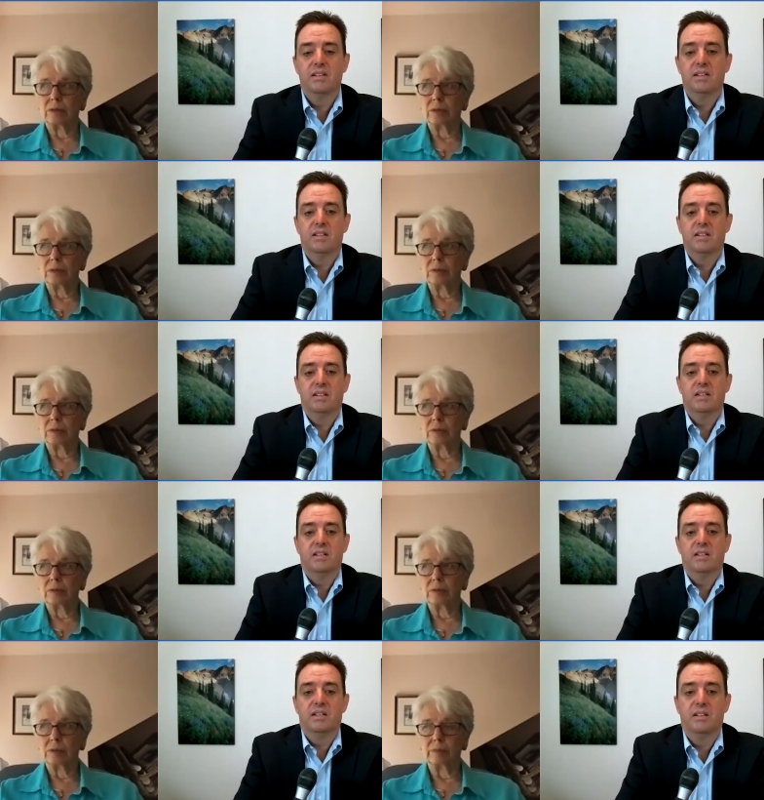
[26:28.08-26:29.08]

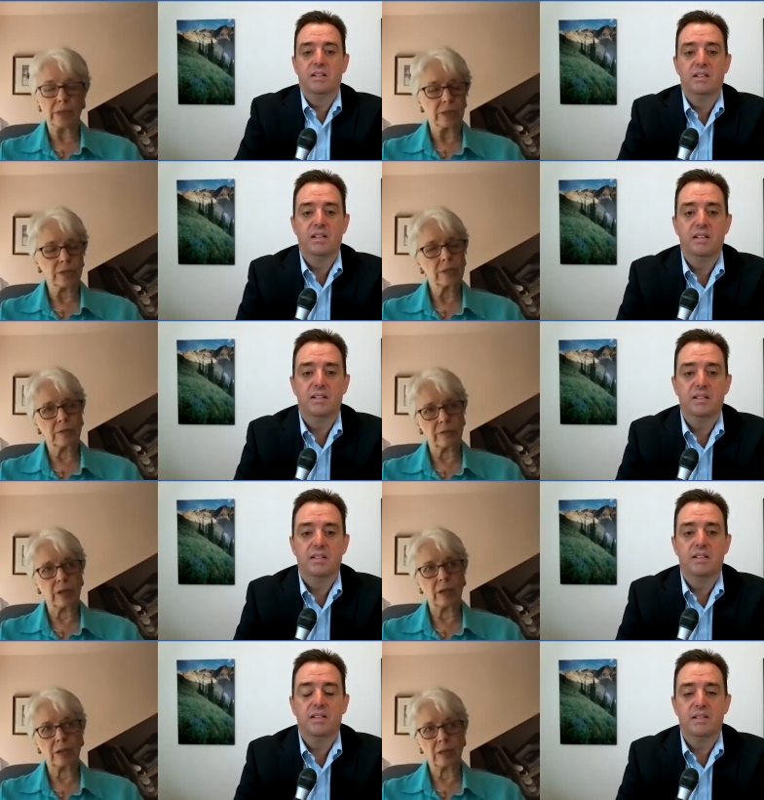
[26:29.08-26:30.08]
Speaker 1: two months
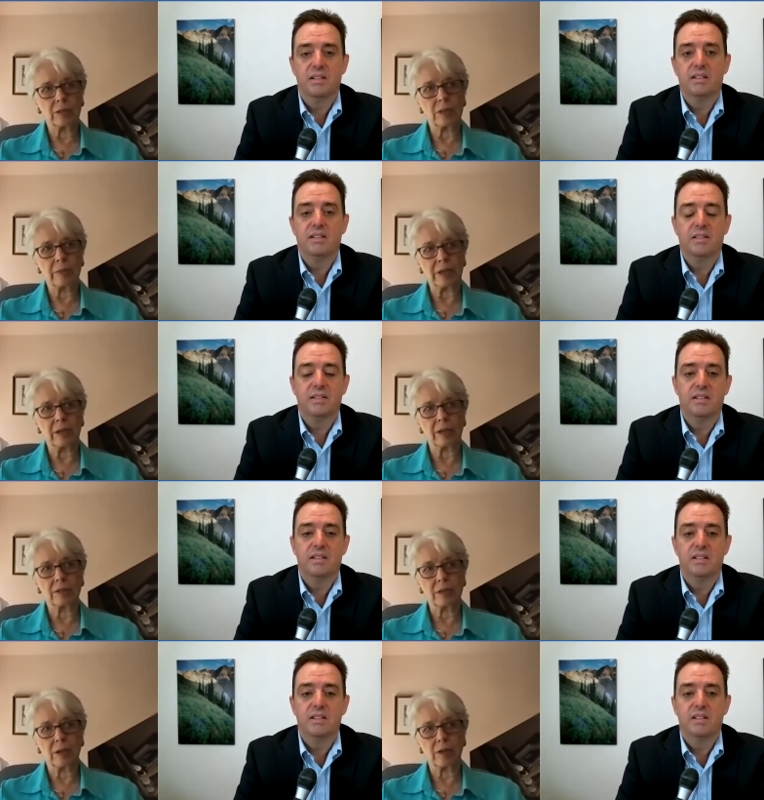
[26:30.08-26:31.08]
of that as I
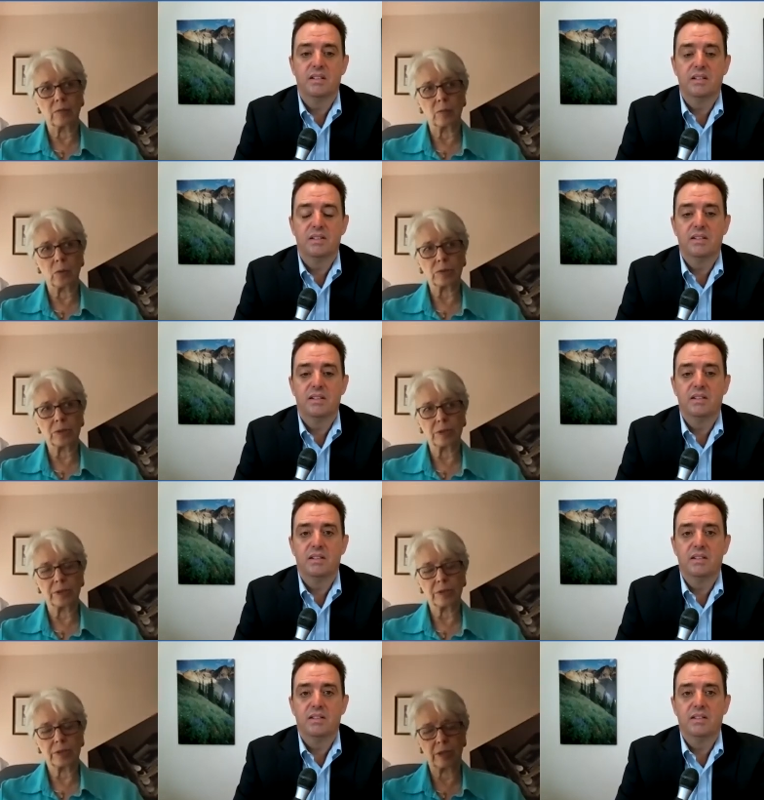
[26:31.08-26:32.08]
began to have more
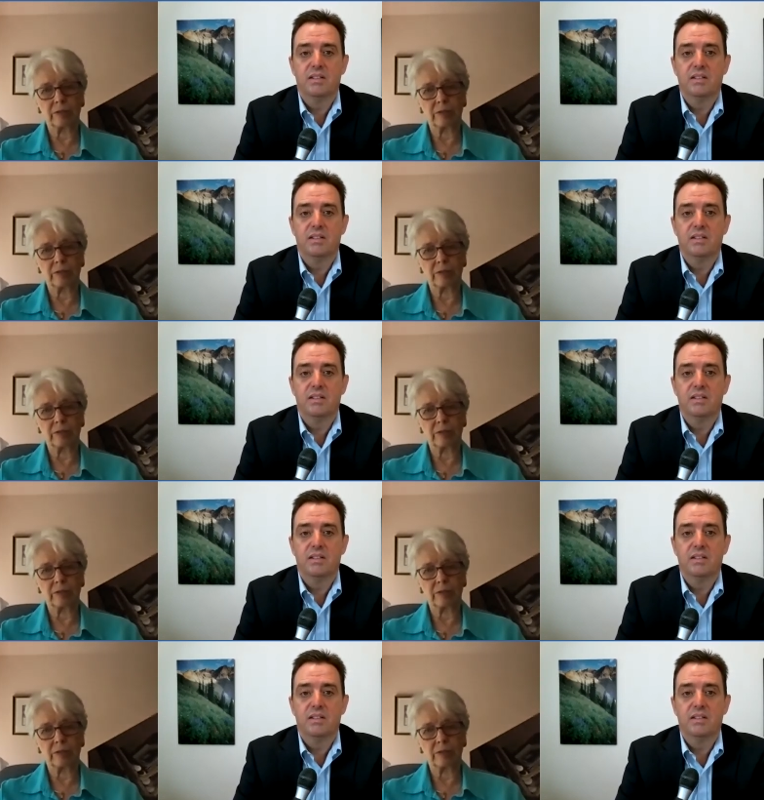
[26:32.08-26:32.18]
serious